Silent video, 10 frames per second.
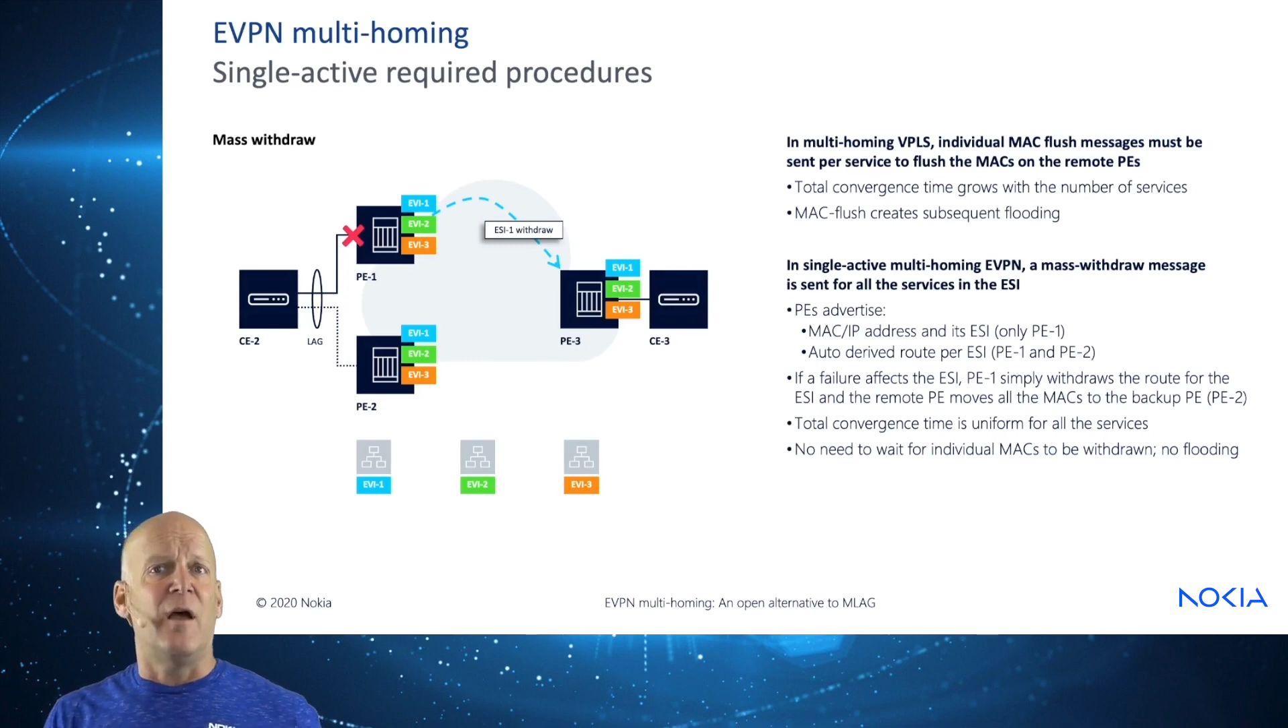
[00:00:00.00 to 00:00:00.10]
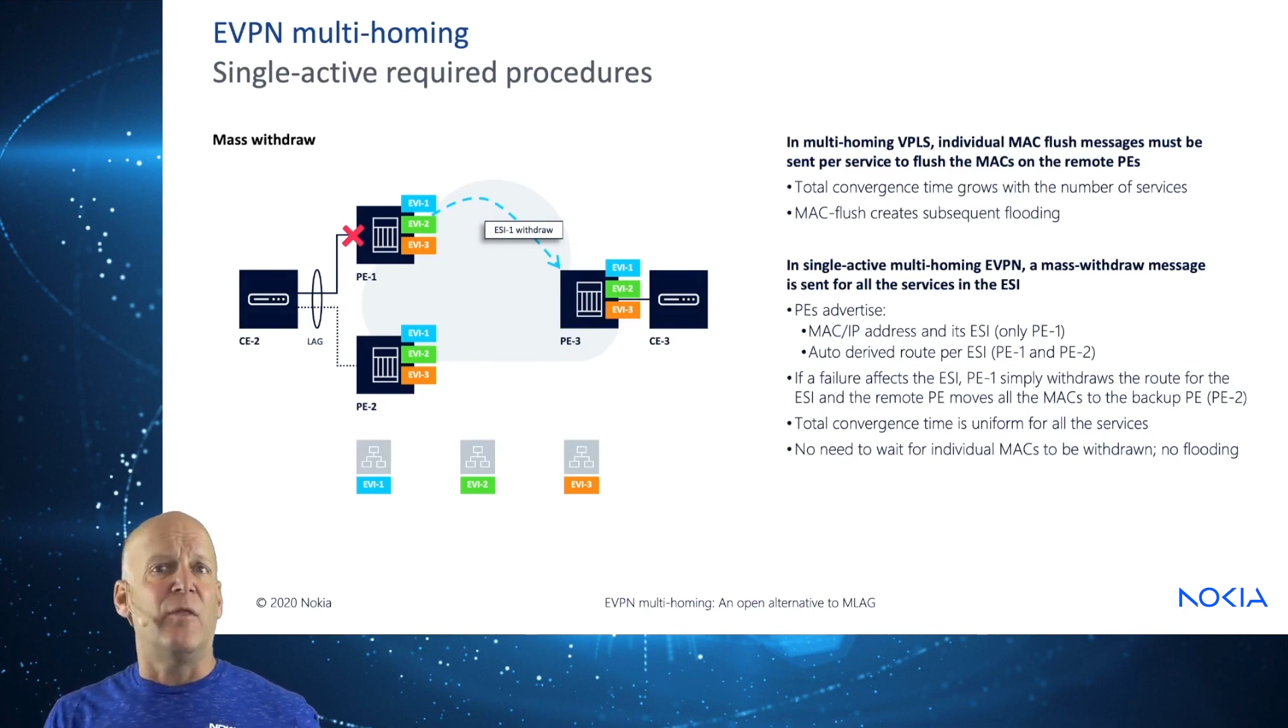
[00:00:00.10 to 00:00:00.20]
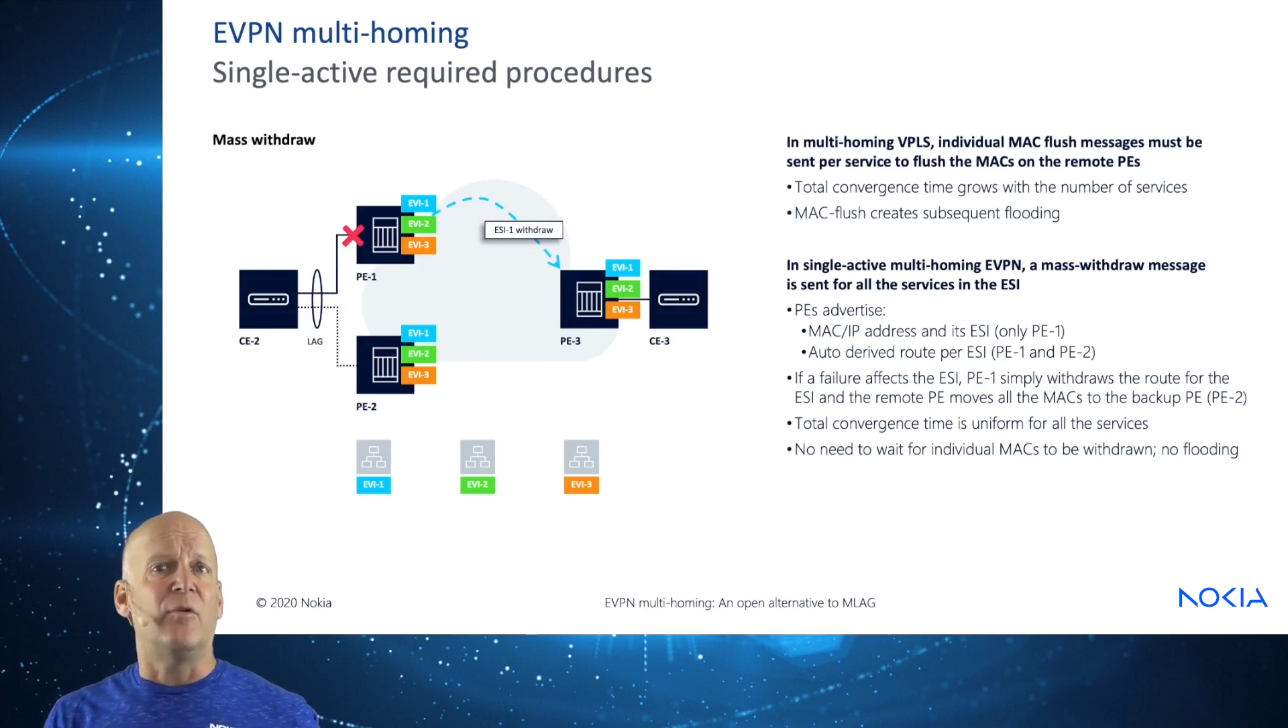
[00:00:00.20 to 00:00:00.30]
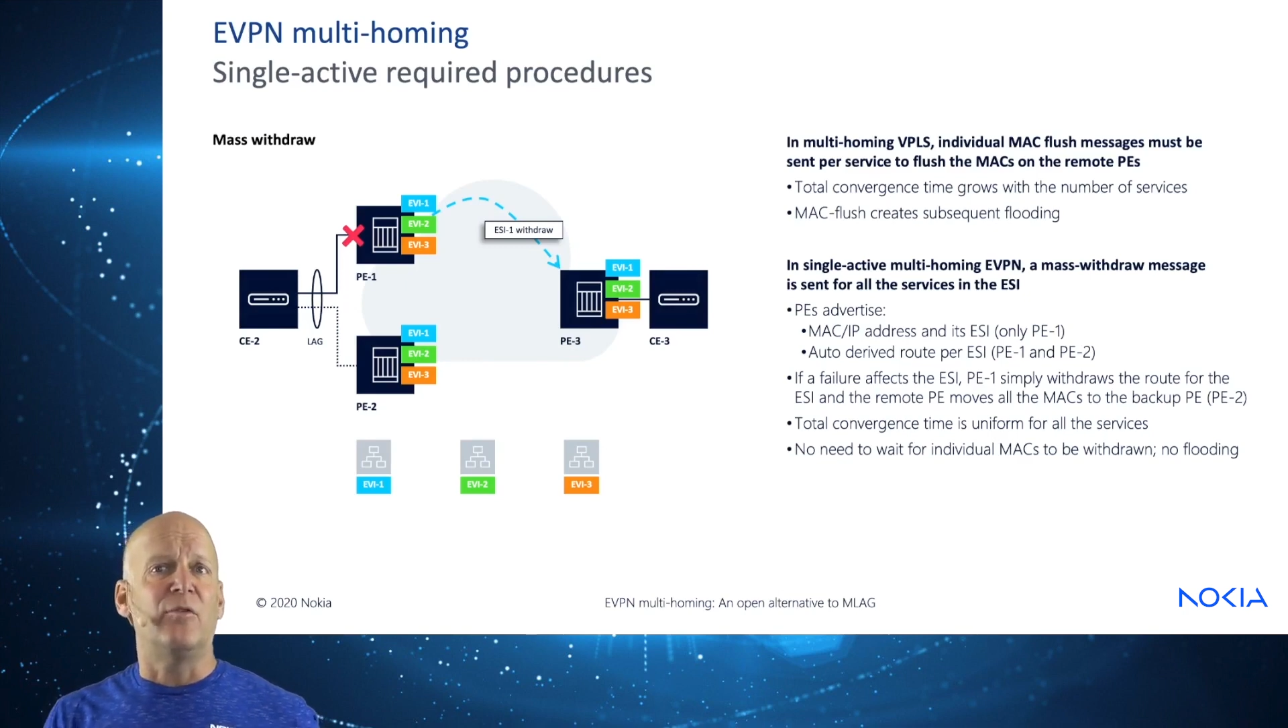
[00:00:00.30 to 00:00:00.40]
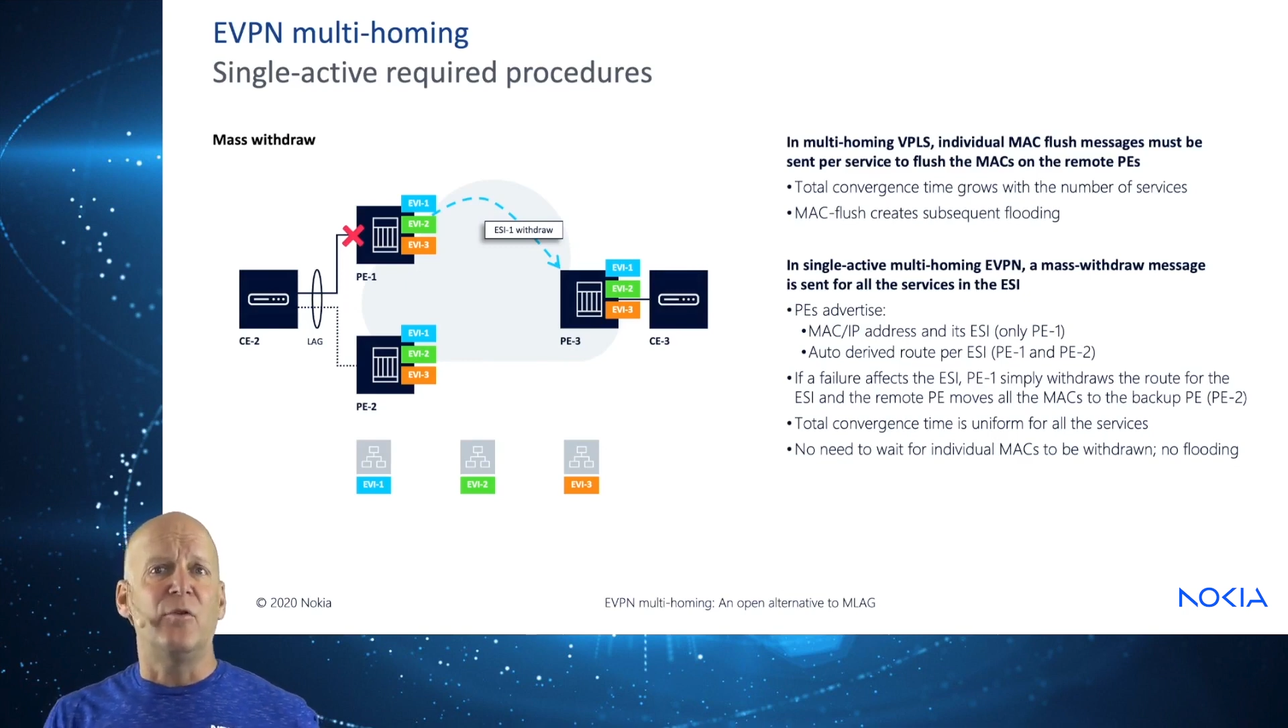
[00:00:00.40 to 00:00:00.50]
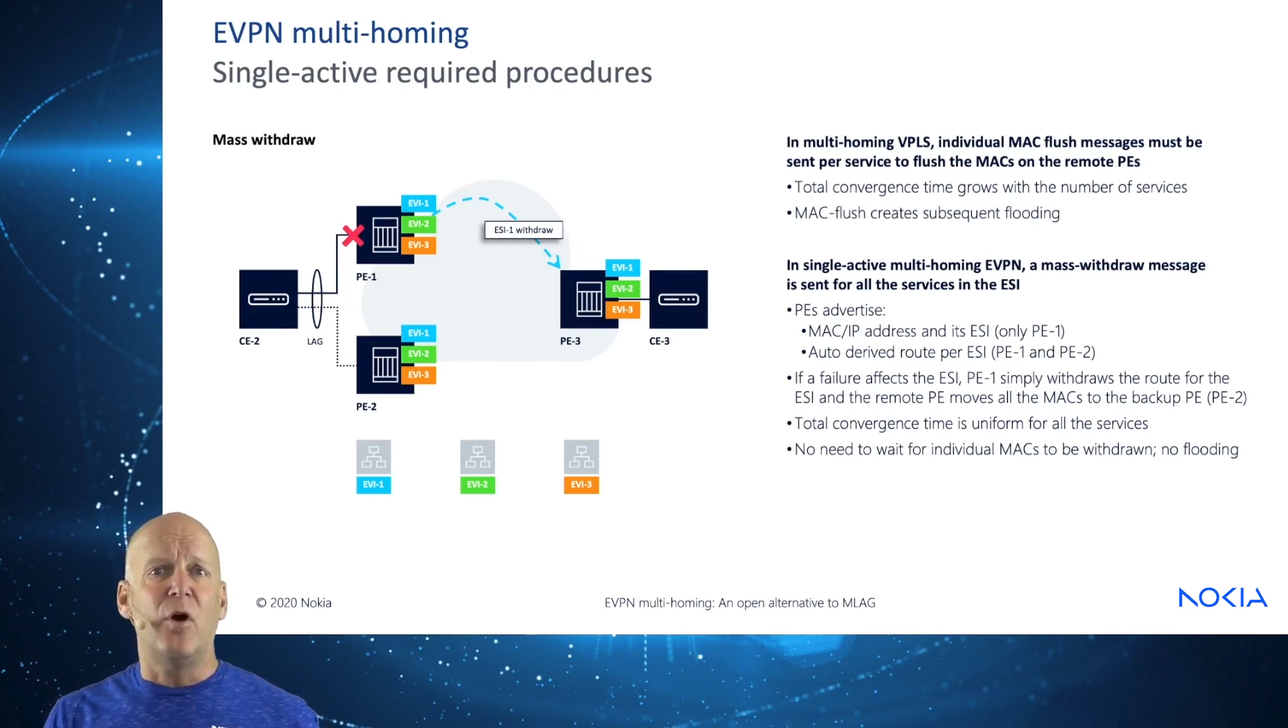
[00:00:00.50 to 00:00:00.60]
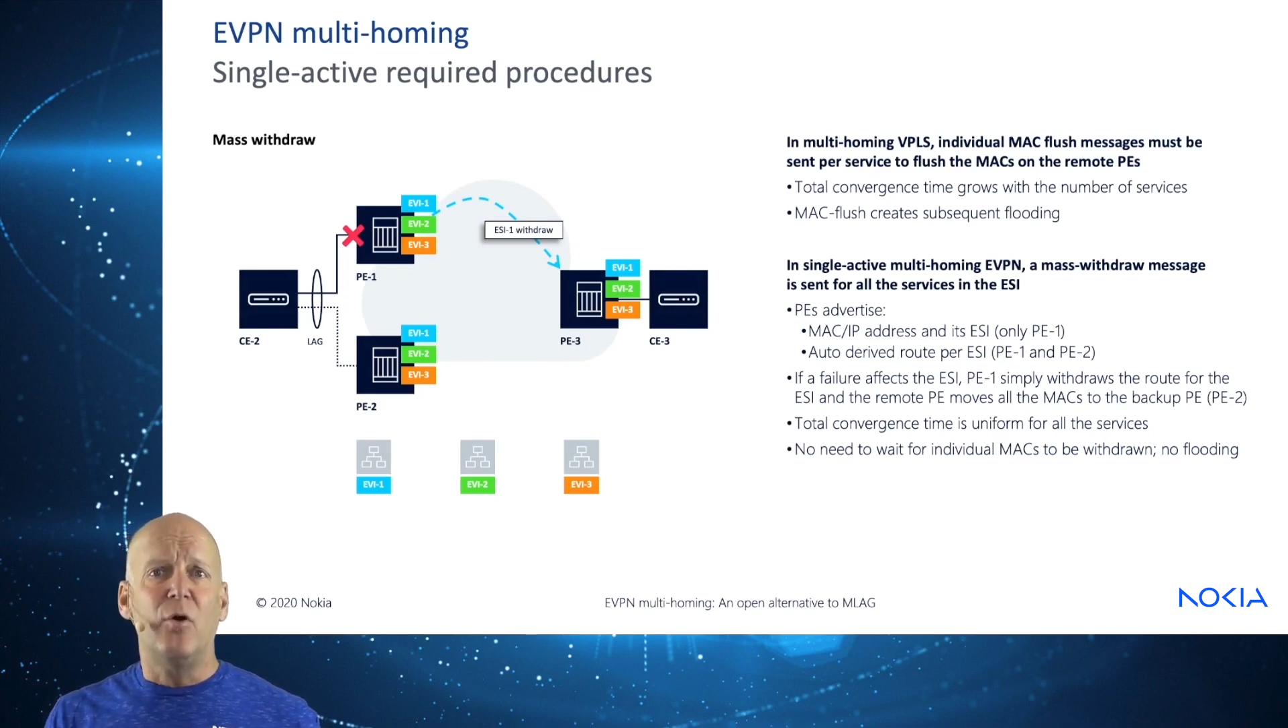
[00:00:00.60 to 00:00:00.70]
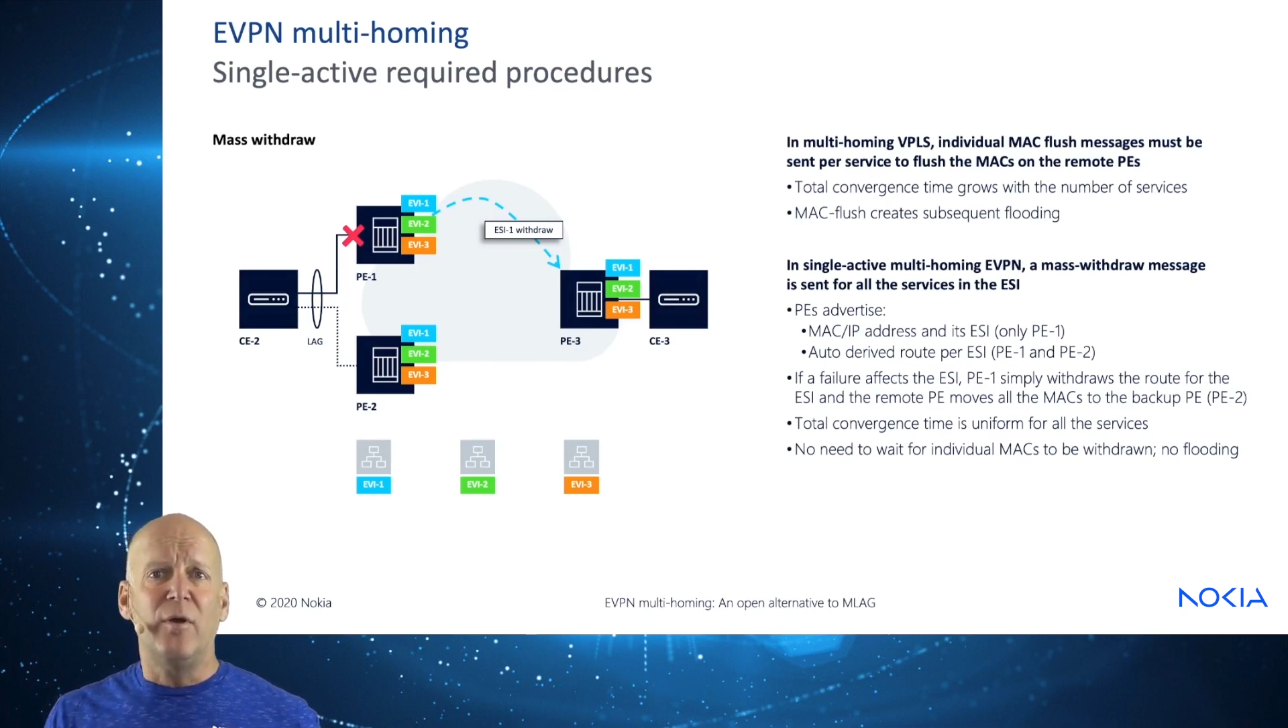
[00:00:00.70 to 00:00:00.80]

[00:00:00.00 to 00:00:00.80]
and there's no